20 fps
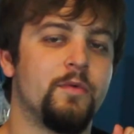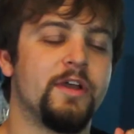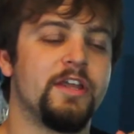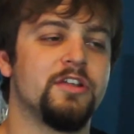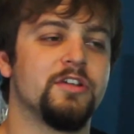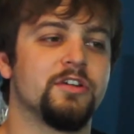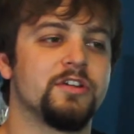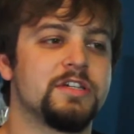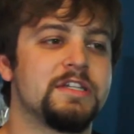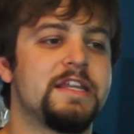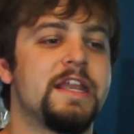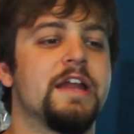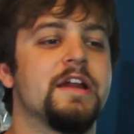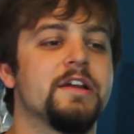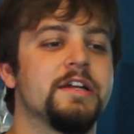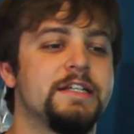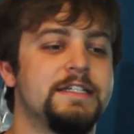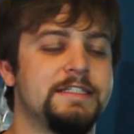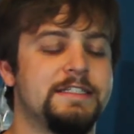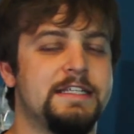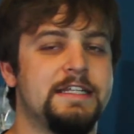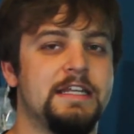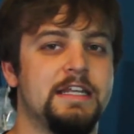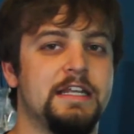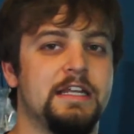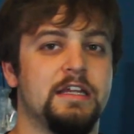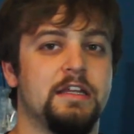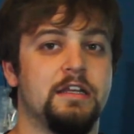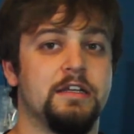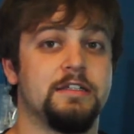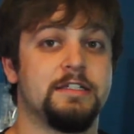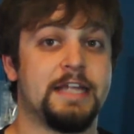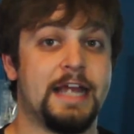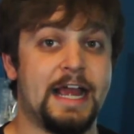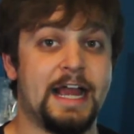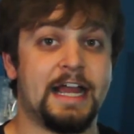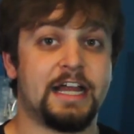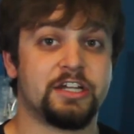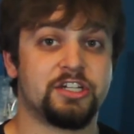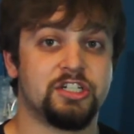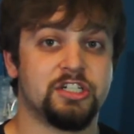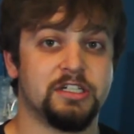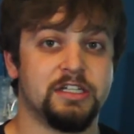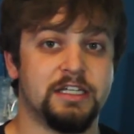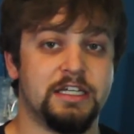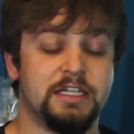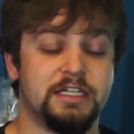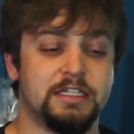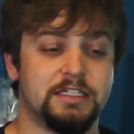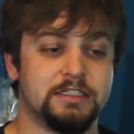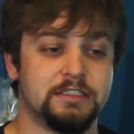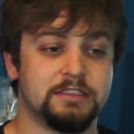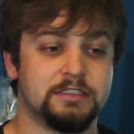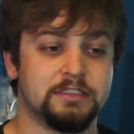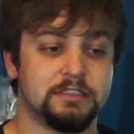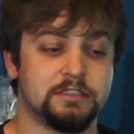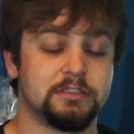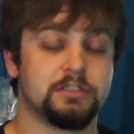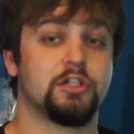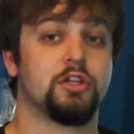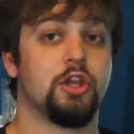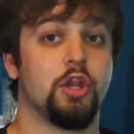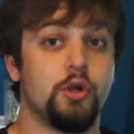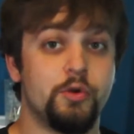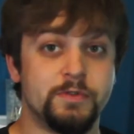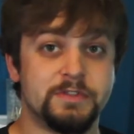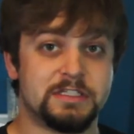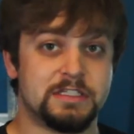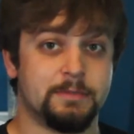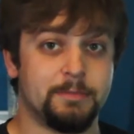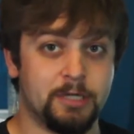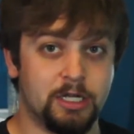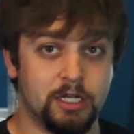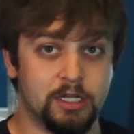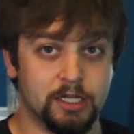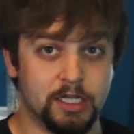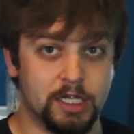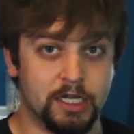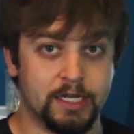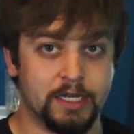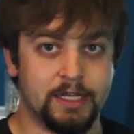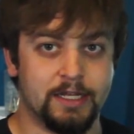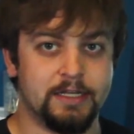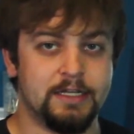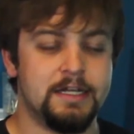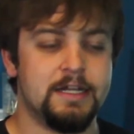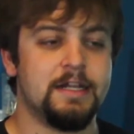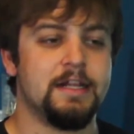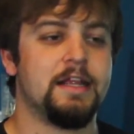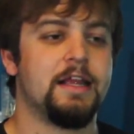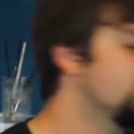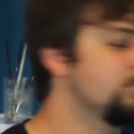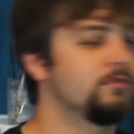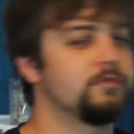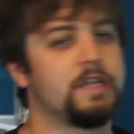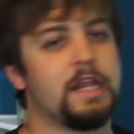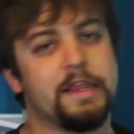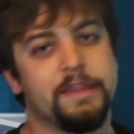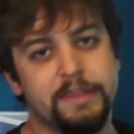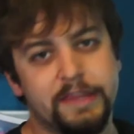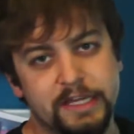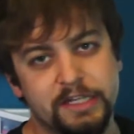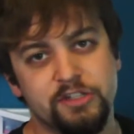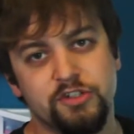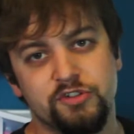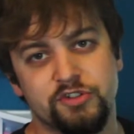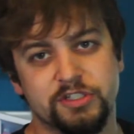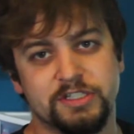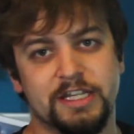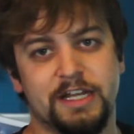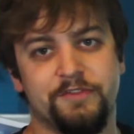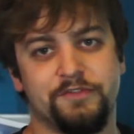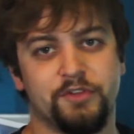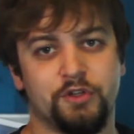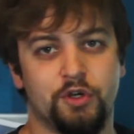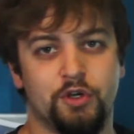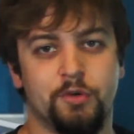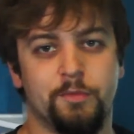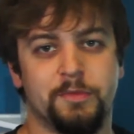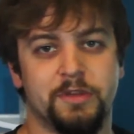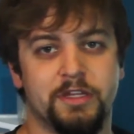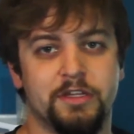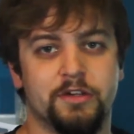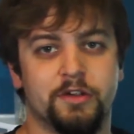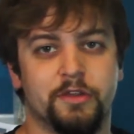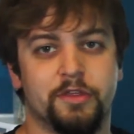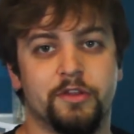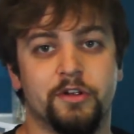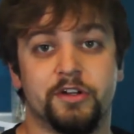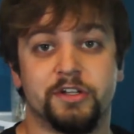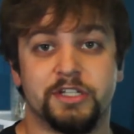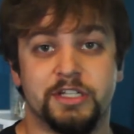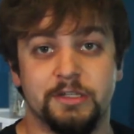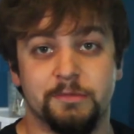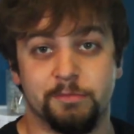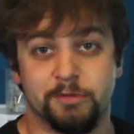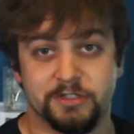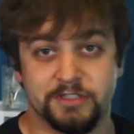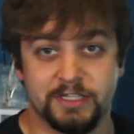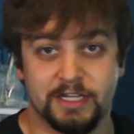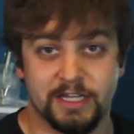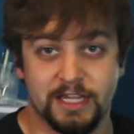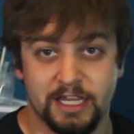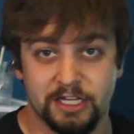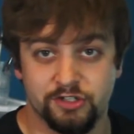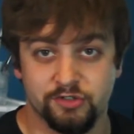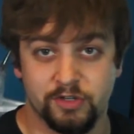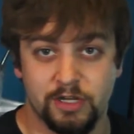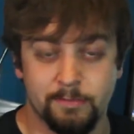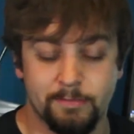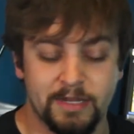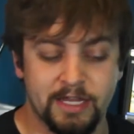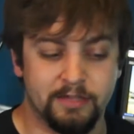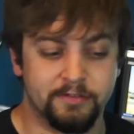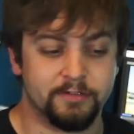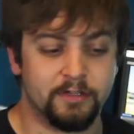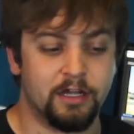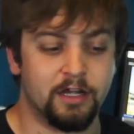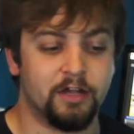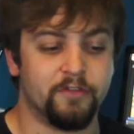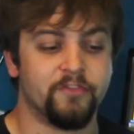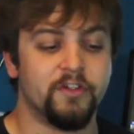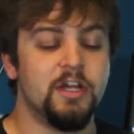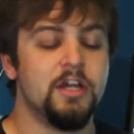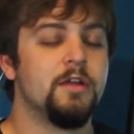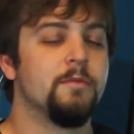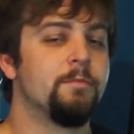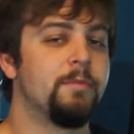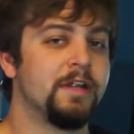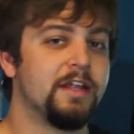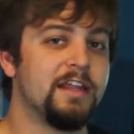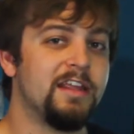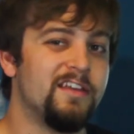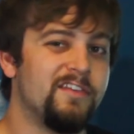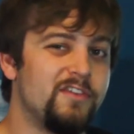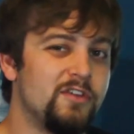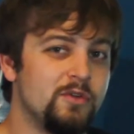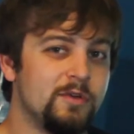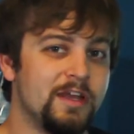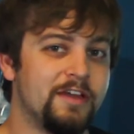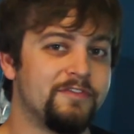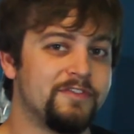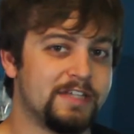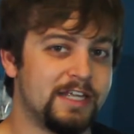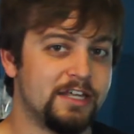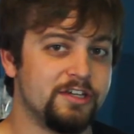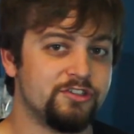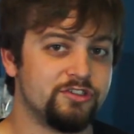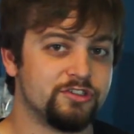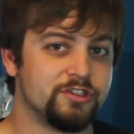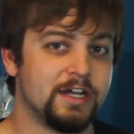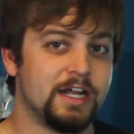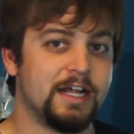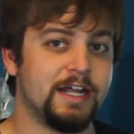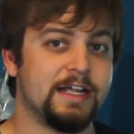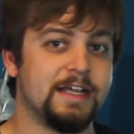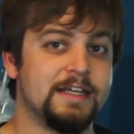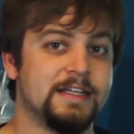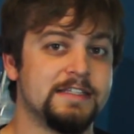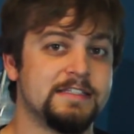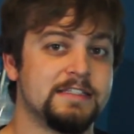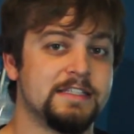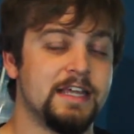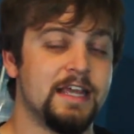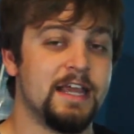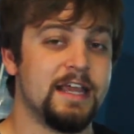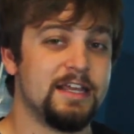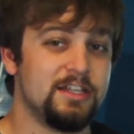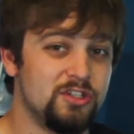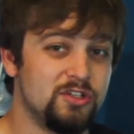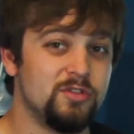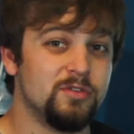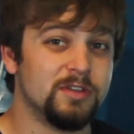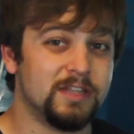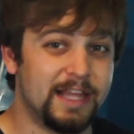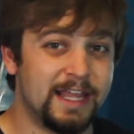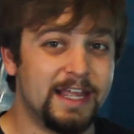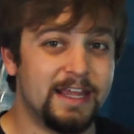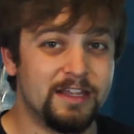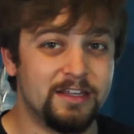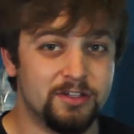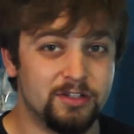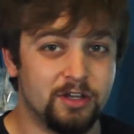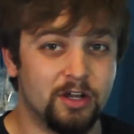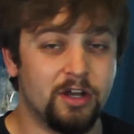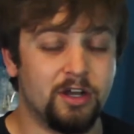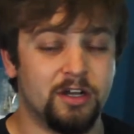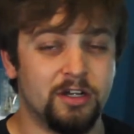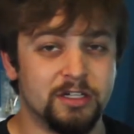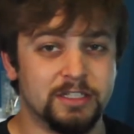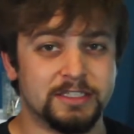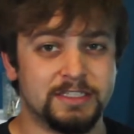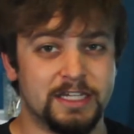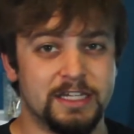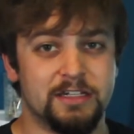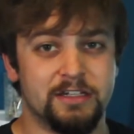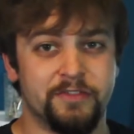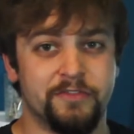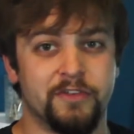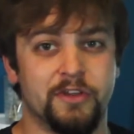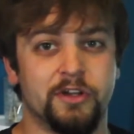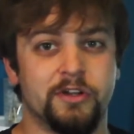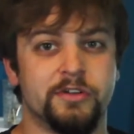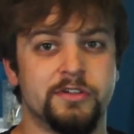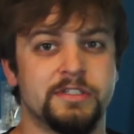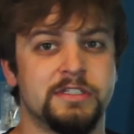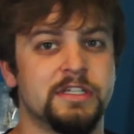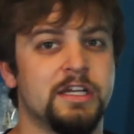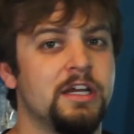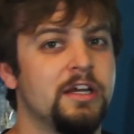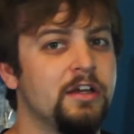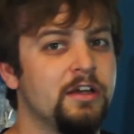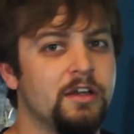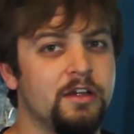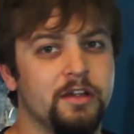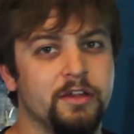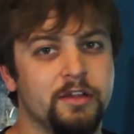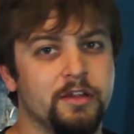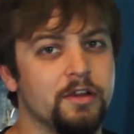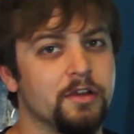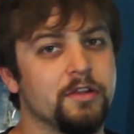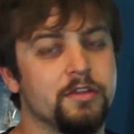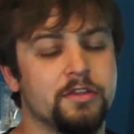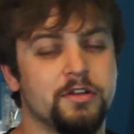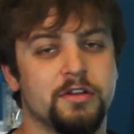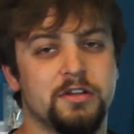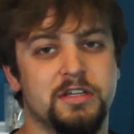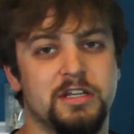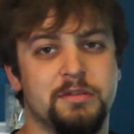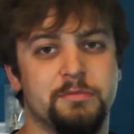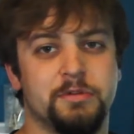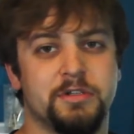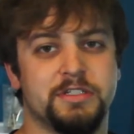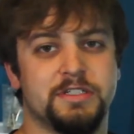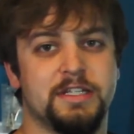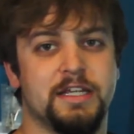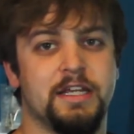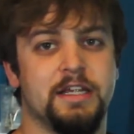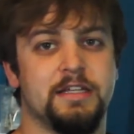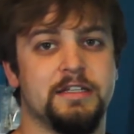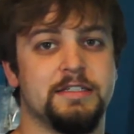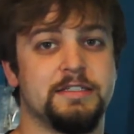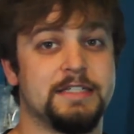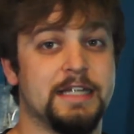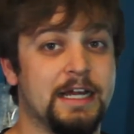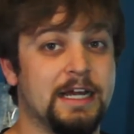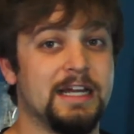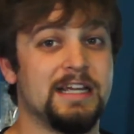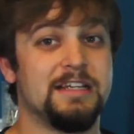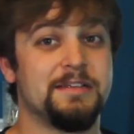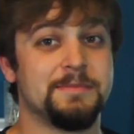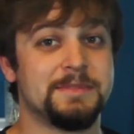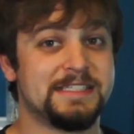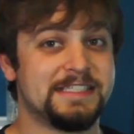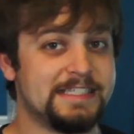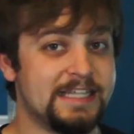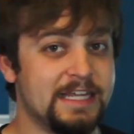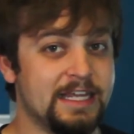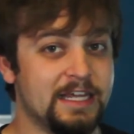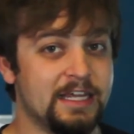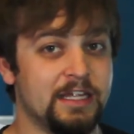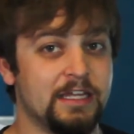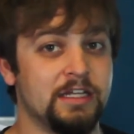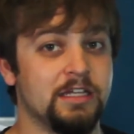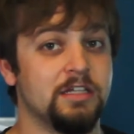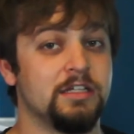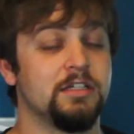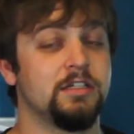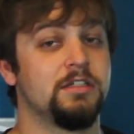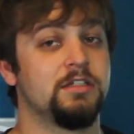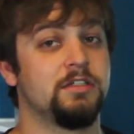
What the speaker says: way you're guaranteed to actually close the ball on it, and then you just have to hope that your 13% catch rate pays off. But if you have 10 tries and you land all 10 of those, your 13% times 10,